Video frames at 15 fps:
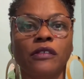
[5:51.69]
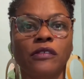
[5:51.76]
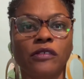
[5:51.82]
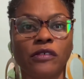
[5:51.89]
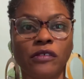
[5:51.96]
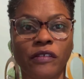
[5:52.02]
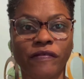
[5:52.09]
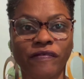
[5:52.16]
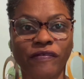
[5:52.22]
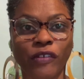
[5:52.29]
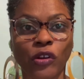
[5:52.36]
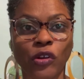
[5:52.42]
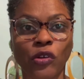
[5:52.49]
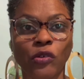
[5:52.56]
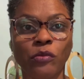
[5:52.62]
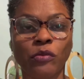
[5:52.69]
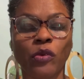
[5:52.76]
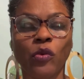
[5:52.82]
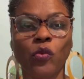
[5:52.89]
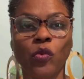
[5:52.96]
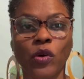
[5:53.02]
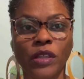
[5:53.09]
to confirm
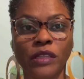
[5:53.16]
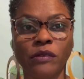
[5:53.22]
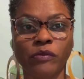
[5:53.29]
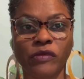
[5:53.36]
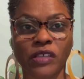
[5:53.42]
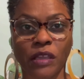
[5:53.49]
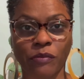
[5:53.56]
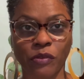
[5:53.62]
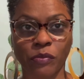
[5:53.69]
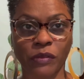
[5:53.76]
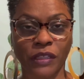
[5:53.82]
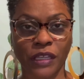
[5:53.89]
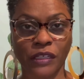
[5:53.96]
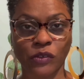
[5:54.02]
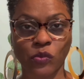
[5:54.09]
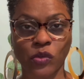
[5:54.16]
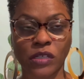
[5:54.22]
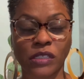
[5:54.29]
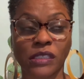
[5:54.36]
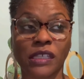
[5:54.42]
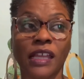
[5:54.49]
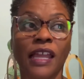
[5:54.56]
what type of plant it was,